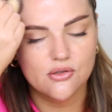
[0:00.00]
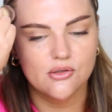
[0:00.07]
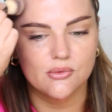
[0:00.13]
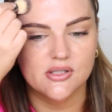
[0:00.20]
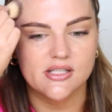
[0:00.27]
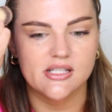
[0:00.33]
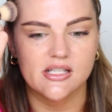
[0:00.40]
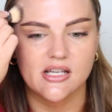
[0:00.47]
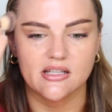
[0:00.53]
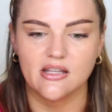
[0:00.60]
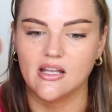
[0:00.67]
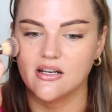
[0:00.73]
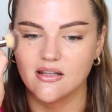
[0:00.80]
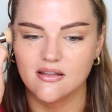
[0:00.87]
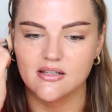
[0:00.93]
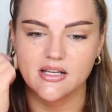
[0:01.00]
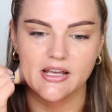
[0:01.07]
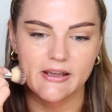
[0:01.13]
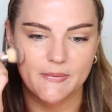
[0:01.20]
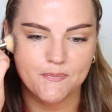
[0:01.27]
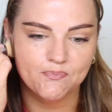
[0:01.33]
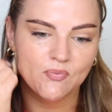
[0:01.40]
You will see at the end of the
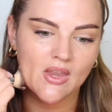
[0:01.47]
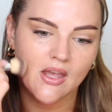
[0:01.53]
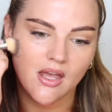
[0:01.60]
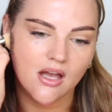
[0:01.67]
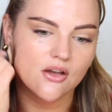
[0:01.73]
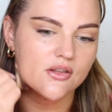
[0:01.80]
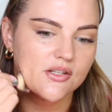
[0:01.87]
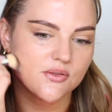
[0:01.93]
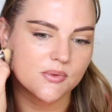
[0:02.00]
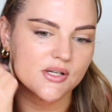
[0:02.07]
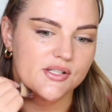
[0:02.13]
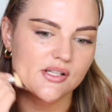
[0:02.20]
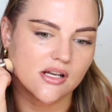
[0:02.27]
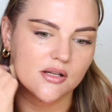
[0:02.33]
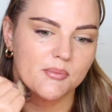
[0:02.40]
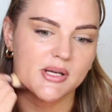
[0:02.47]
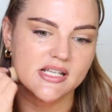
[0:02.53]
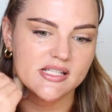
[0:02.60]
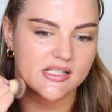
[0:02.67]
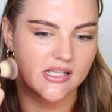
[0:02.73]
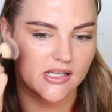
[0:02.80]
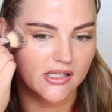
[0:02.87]
day how this wears on my
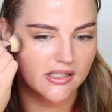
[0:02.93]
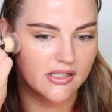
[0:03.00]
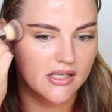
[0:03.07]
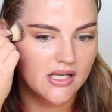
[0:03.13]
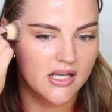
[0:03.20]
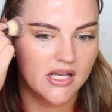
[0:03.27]
skin.